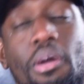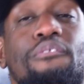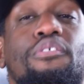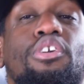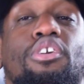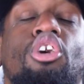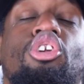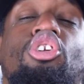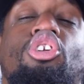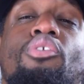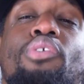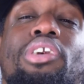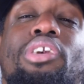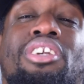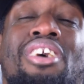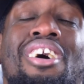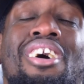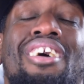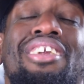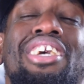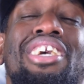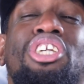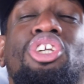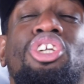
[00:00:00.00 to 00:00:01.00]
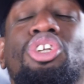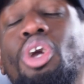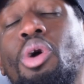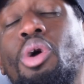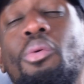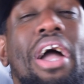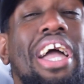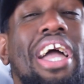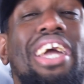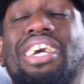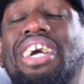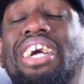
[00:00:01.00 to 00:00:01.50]
for those who are returnees,
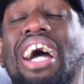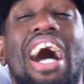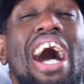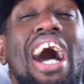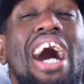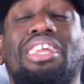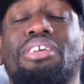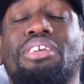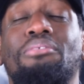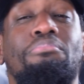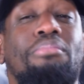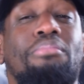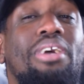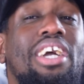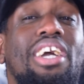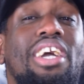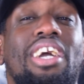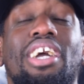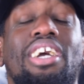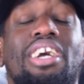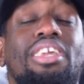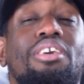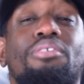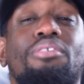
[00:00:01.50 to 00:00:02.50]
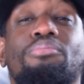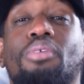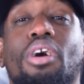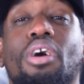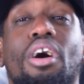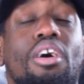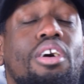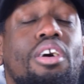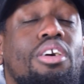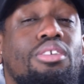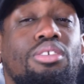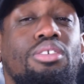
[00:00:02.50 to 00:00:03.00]
you ain't got the
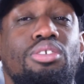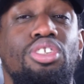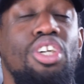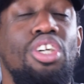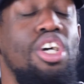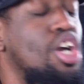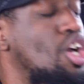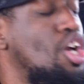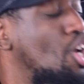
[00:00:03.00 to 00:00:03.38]
minerals.